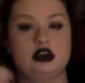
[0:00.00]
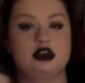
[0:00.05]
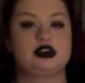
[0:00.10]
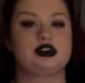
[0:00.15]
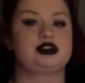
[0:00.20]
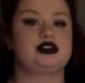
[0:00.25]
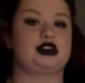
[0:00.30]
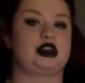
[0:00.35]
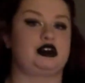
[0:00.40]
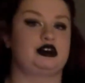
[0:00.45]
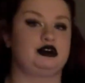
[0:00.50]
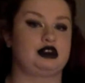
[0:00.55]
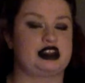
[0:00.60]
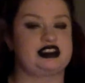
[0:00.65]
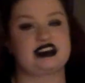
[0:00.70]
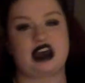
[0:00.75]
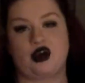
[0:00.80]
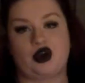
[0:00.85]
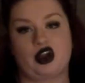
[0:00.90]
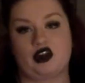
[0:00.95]
So, that's
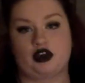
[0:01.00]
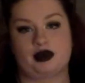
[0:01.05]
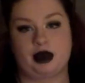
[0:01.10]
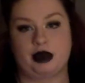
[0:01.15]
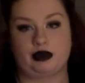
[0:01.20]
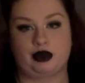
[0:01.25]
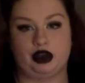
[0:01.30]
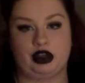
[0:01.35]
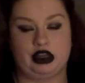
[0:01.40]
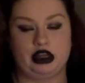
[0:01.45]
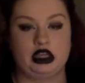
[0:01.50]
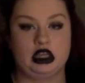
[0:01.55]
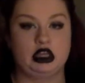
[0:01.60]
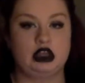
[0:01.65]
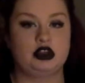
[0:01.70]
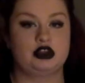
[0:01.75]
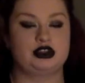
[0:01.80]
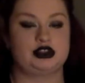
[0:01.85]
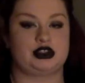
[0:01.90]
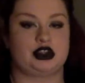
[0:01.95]
how I remember it.
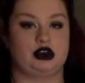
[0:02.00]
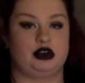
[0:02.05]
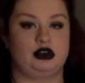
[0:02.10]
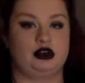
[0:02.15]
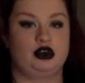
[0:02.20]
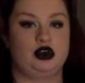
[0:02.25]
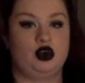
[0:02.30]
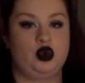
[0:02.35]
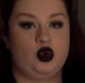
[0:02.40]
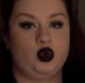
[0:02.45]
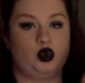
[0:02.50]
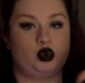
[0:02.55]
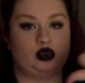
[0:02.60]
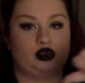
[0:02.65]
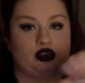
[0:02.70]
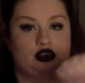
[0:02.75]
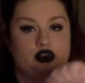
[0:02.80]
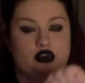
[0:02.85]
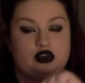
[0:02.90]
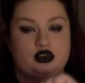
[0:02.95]
So,
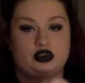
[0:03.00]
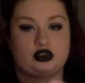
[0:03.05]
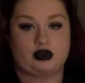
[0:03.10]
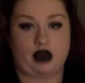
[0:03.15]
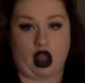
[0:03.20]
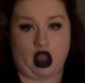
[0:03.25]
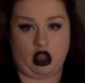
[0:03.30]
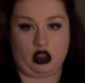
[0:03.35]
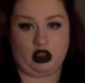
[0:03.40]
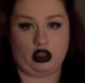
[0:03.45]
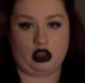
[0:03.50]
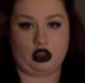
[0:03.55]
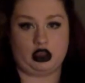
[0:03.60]
drunk,